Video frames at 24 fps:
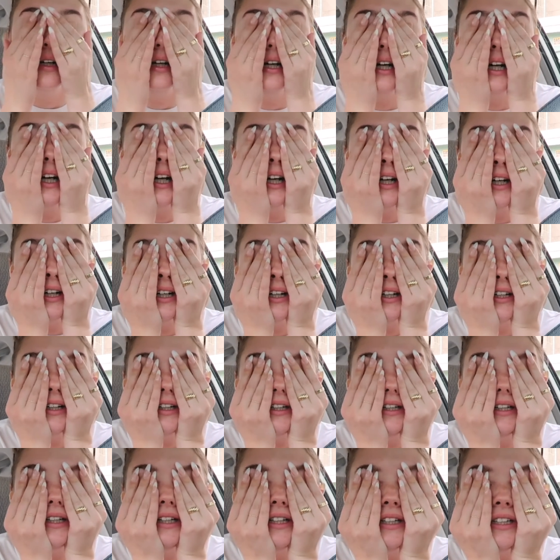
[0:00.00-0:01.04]

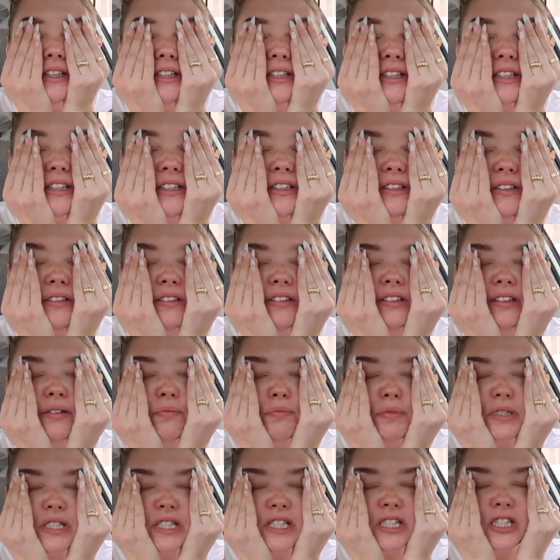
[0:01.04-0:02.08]
I
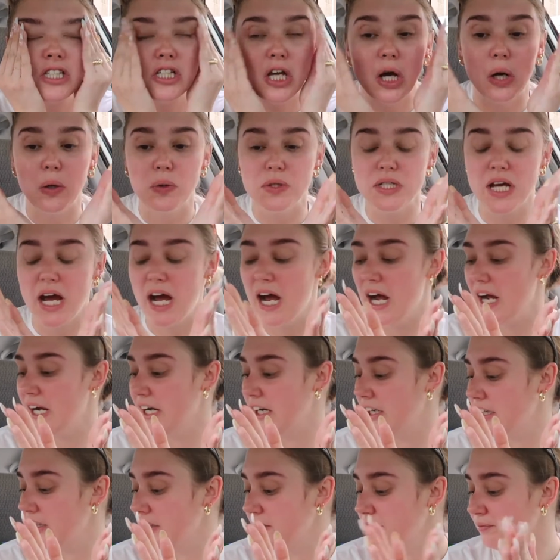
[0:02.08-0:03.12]
am so
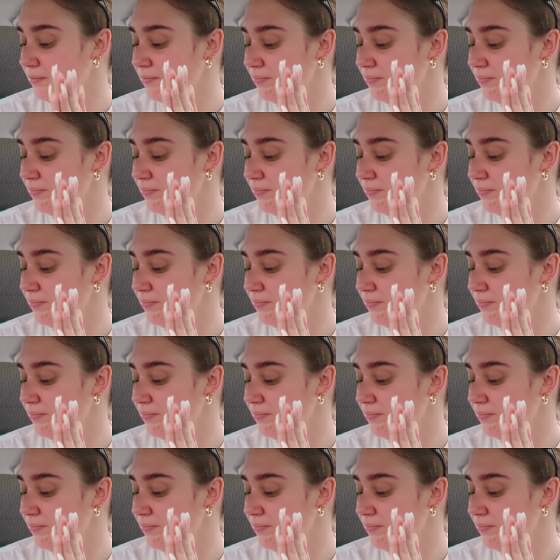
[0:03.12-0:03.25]
tired.